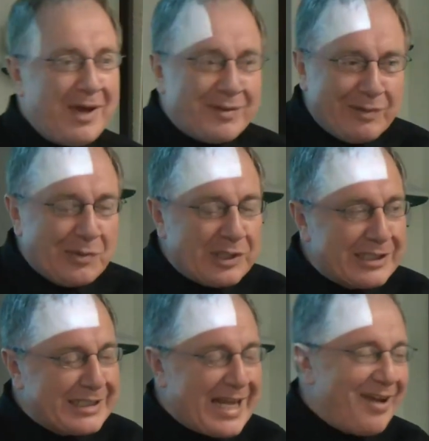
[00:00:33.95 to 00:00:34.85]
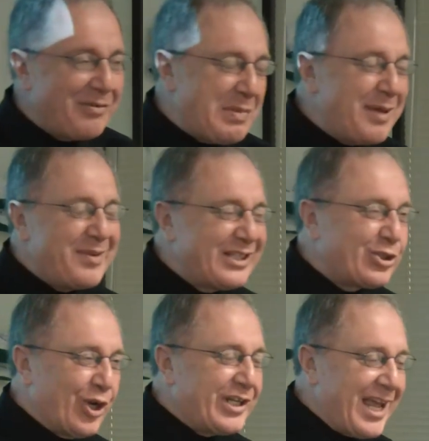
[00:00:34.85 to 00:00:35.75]
But we will discover maybe
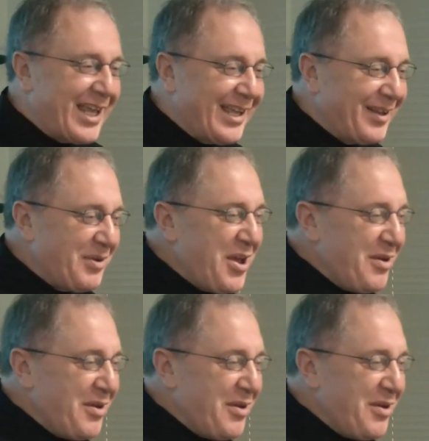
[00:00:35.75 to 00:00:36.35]
it's not hacking.